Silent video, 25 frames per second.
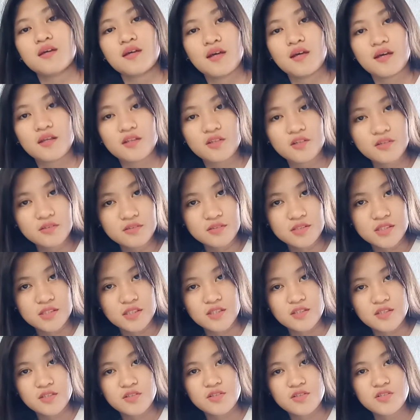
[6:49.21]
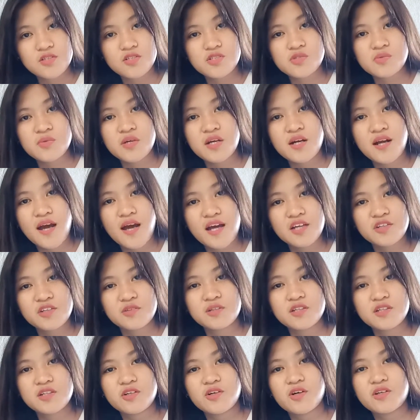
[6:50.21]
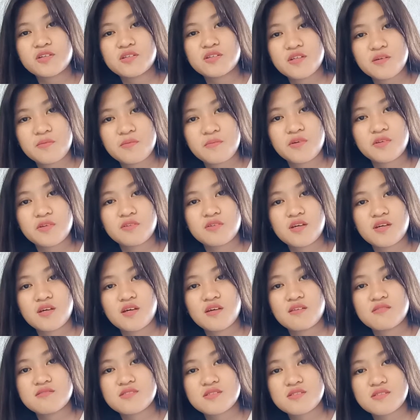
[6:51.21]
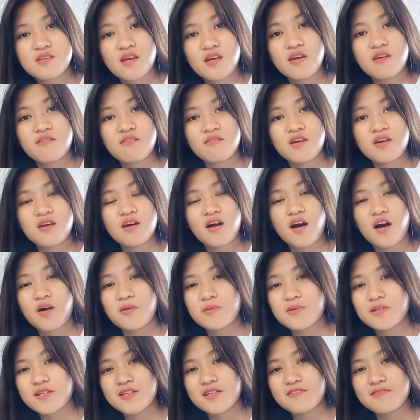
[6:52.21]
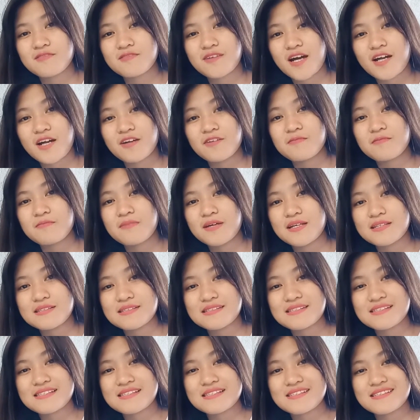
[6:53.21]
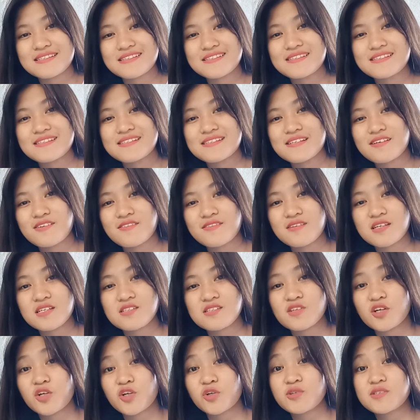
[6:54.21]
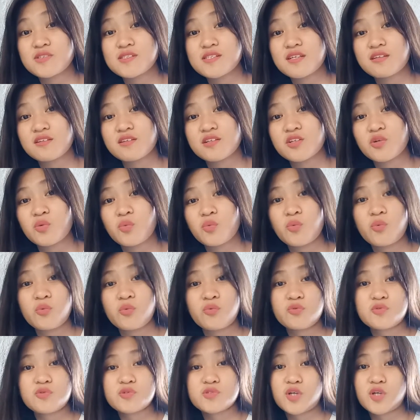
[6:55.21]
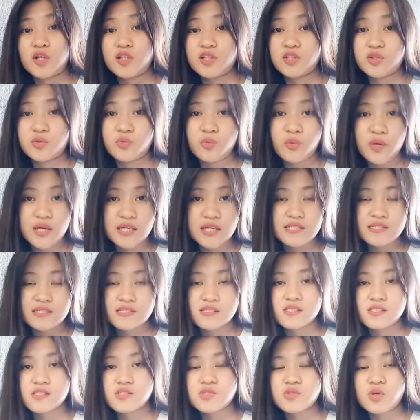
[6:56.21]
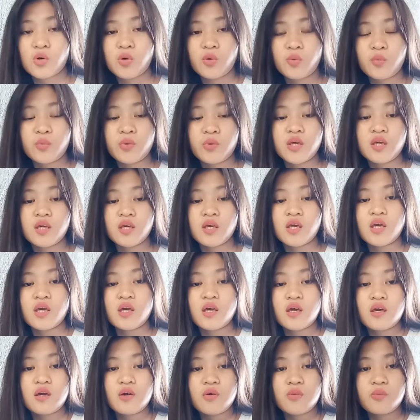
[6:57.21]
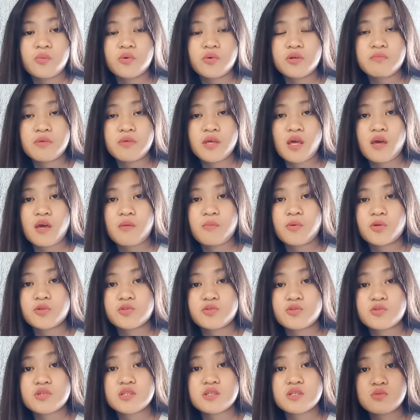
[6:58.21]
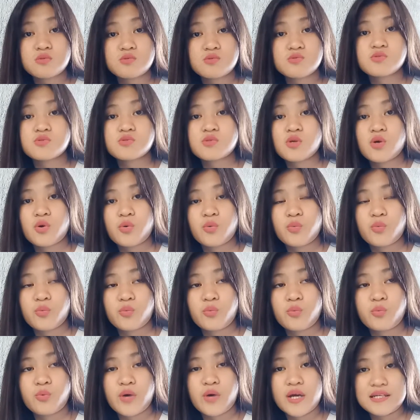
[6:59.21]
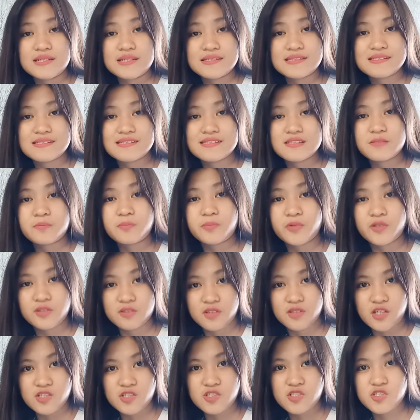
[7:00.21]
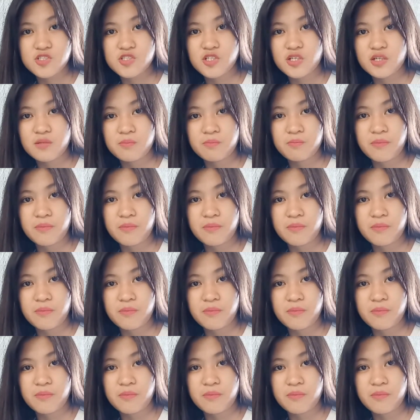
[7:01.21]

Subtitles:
and containers, we are actually contributing in saving our environment, since these are considered solid waste. So we would be able to reduce waste production